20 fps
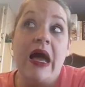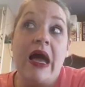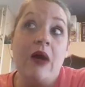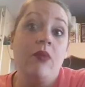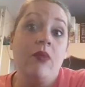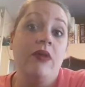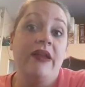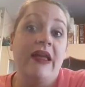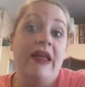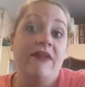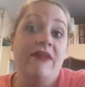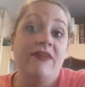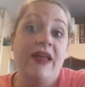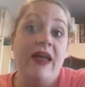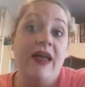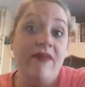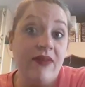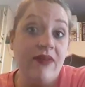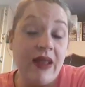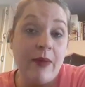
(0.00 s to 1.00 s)
I wouldn't have to
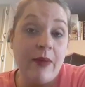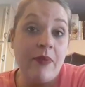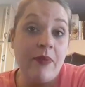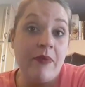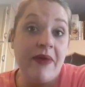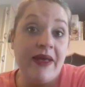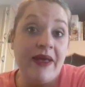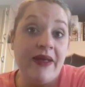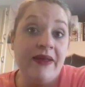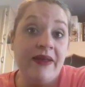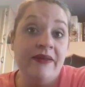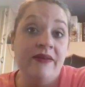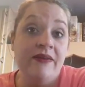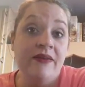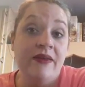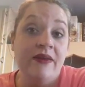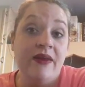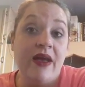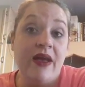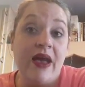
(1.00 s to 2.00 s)
have a diaper bag.
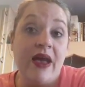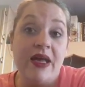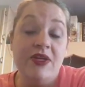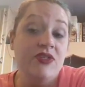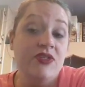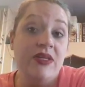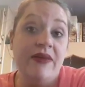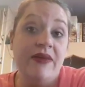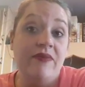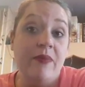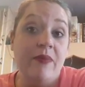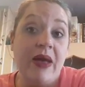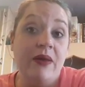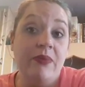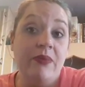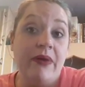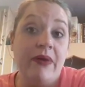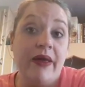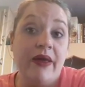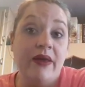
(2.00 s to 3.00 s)
I just have a
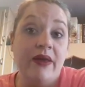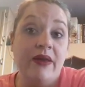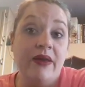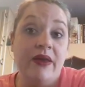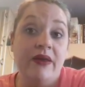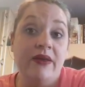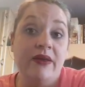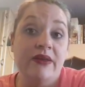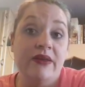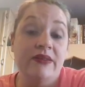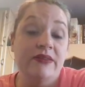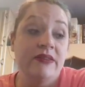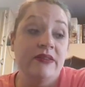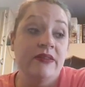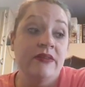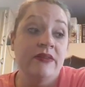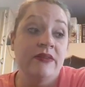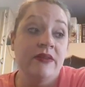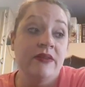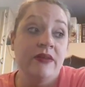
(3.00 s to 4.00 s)
backpack
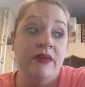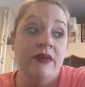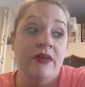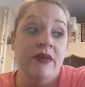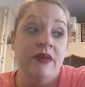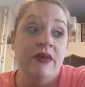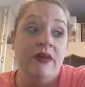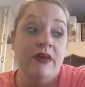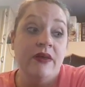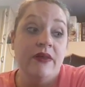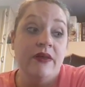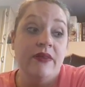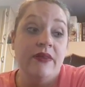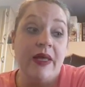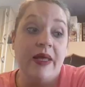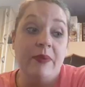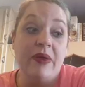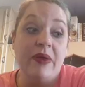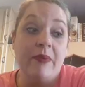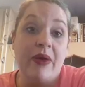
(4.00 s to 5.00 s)
because
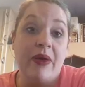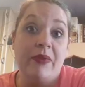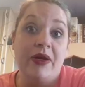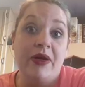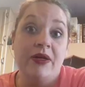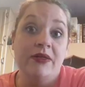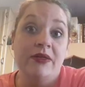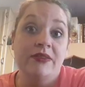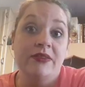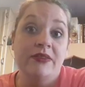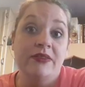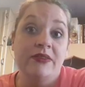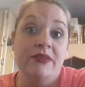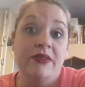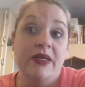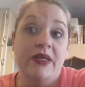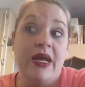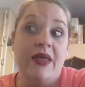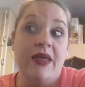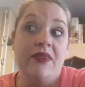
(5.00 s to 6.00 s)
that'd be my purse
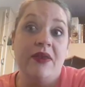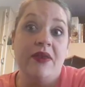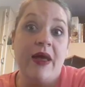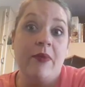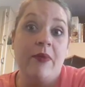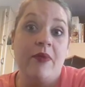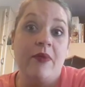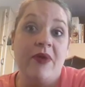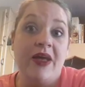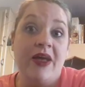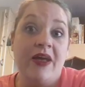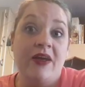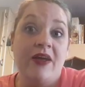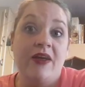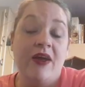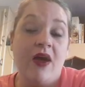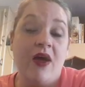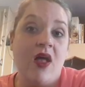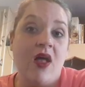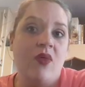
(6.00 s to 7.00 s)
and the diaper bag
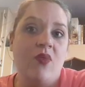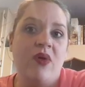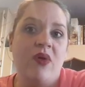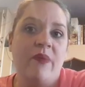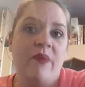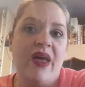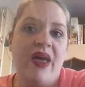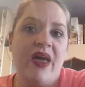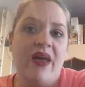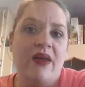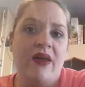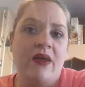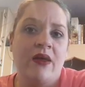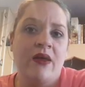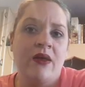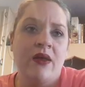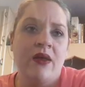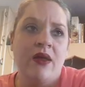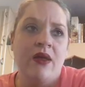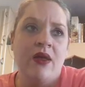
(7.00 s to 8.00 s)
all in one bag.
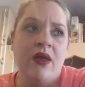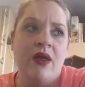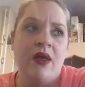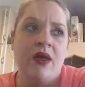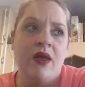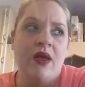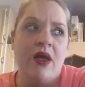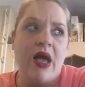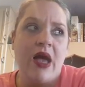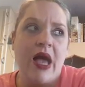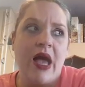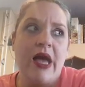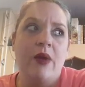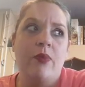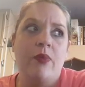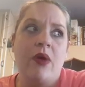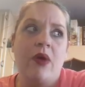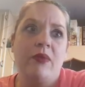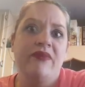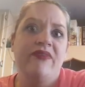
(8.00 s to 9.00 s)
I
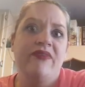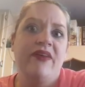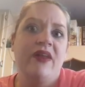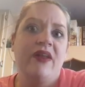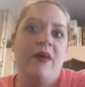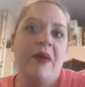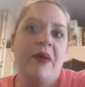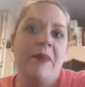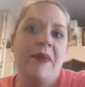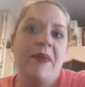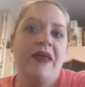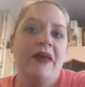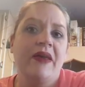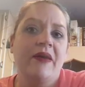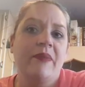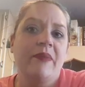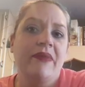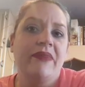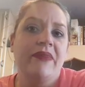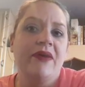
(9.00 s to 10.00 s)
could probably fit all my makeup